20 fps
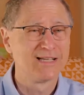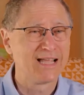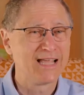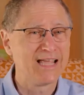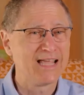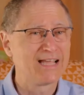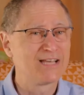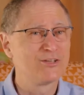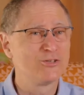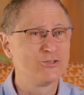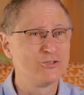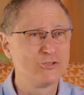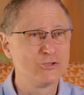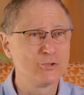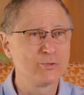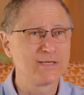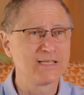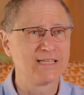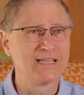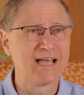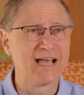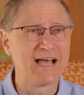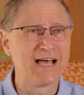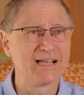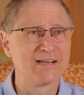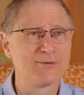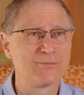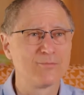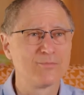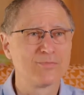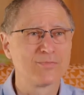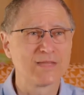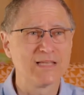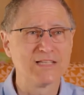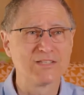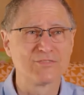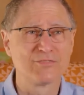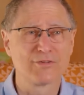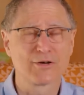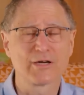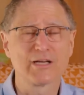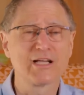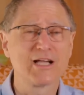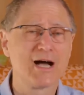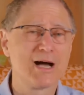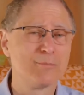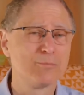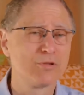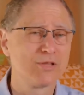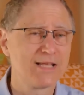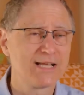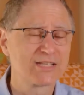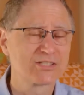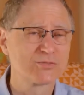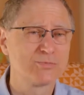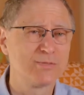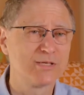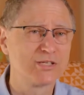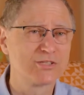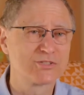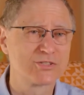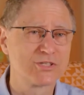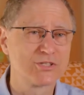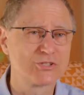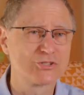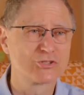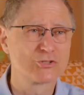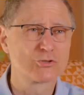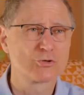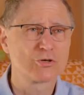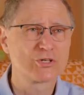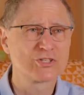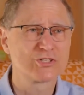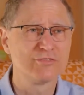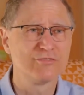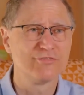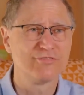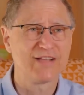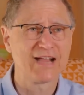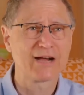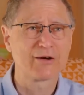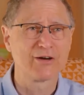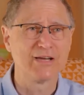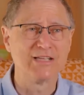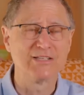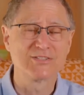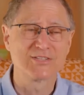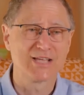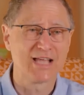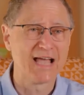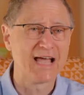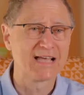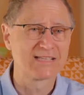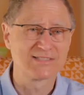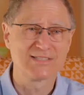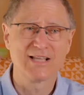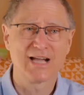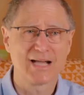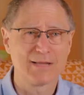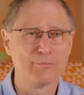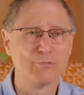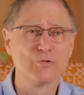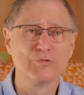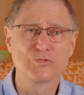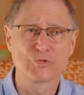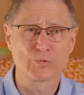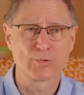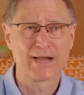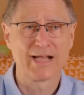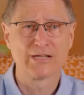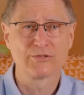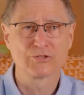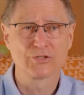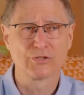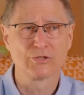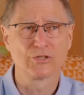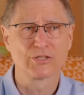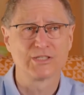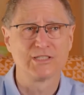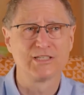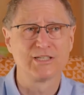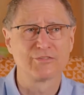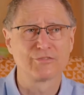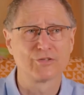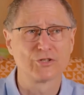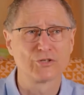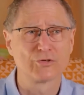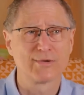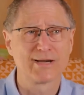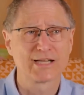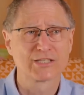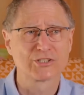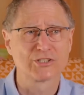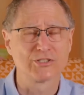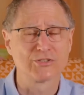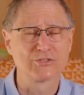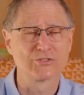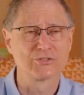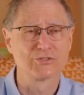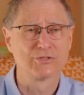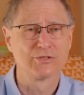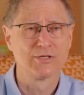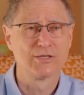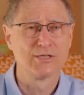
And doing that is very complex because the distortion varies as the eye moves around to look in different directions.